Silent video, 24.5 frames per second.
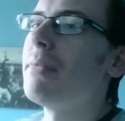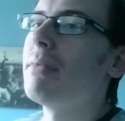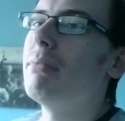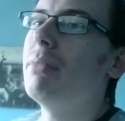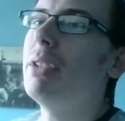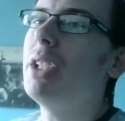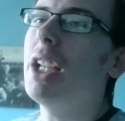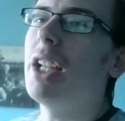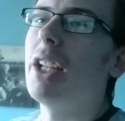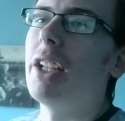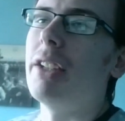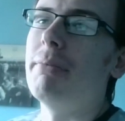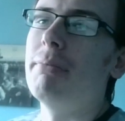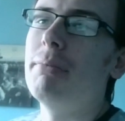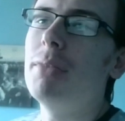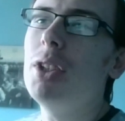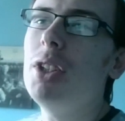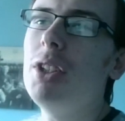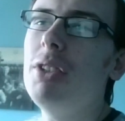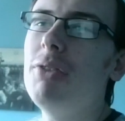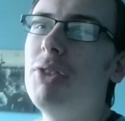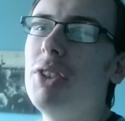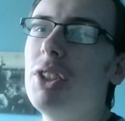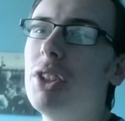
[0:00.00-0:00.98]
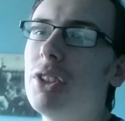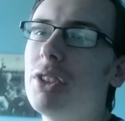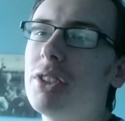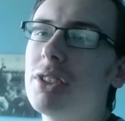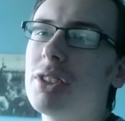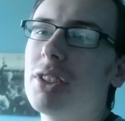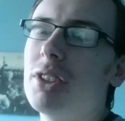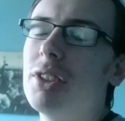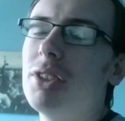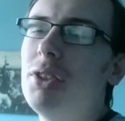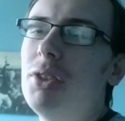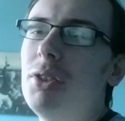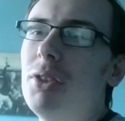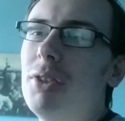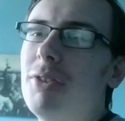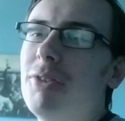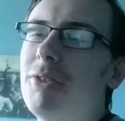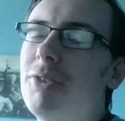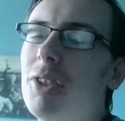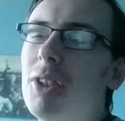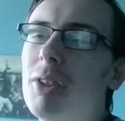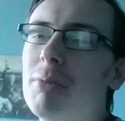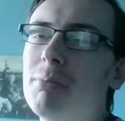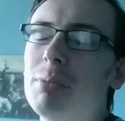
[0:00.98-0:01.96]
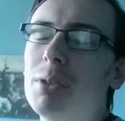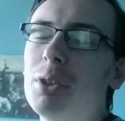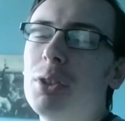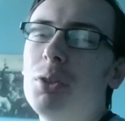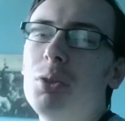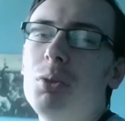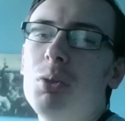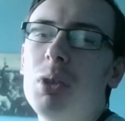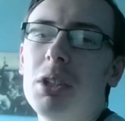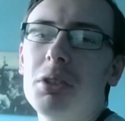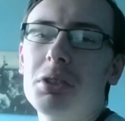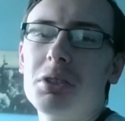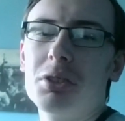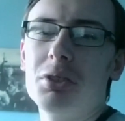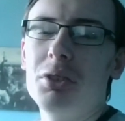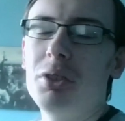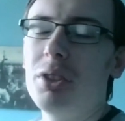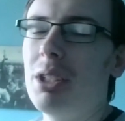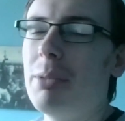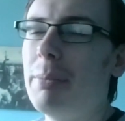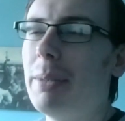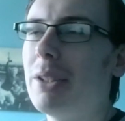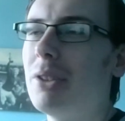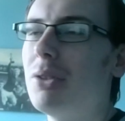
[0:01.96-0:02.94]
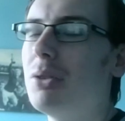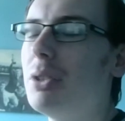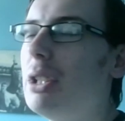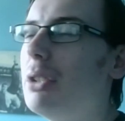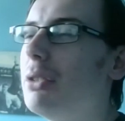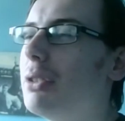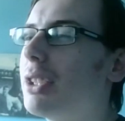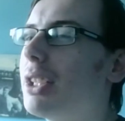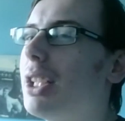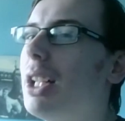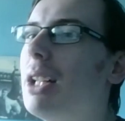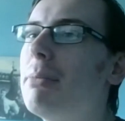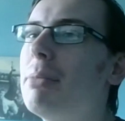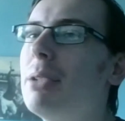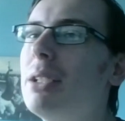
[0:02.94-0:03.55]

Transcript: But yeah, moving on to football whilst talking about the World Cup.